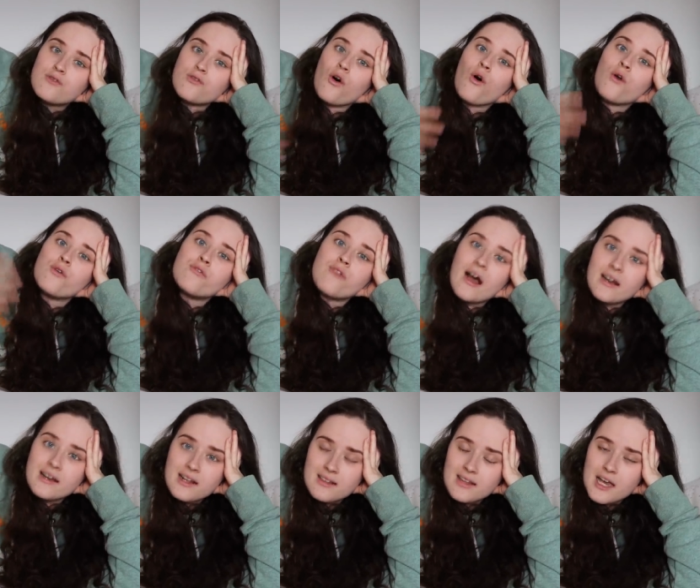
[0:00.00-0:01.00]
for
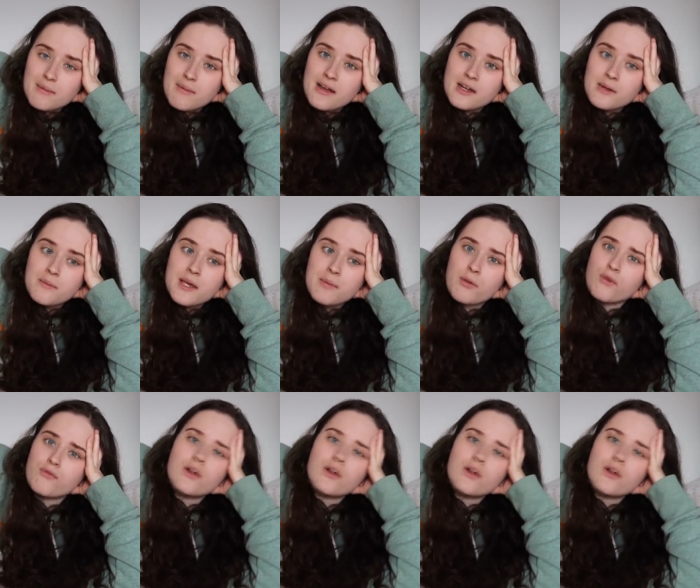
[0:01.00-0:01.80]
finding like-minded people,